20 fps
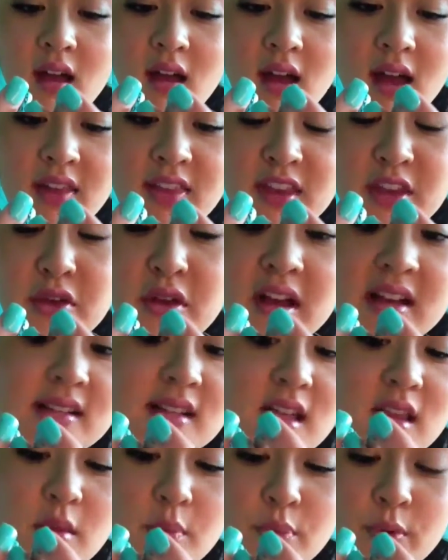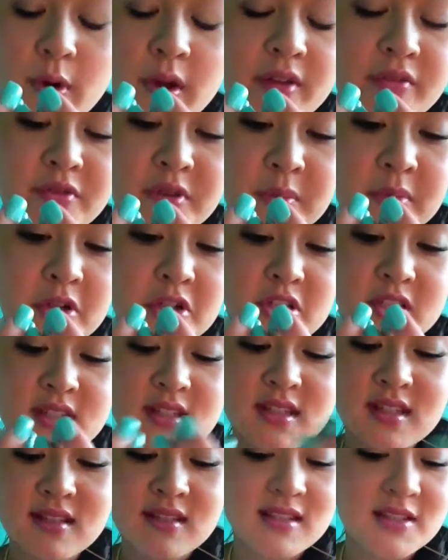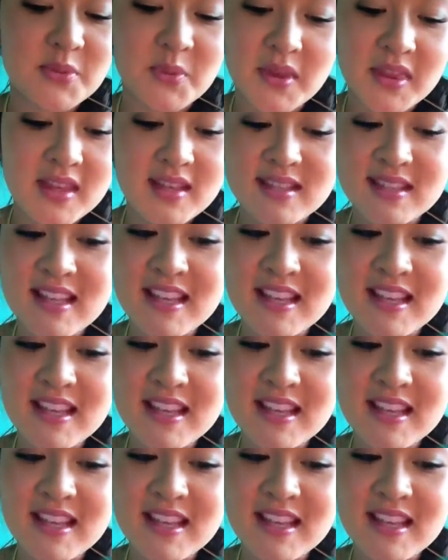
I think you guys get the point. For emergencies, what this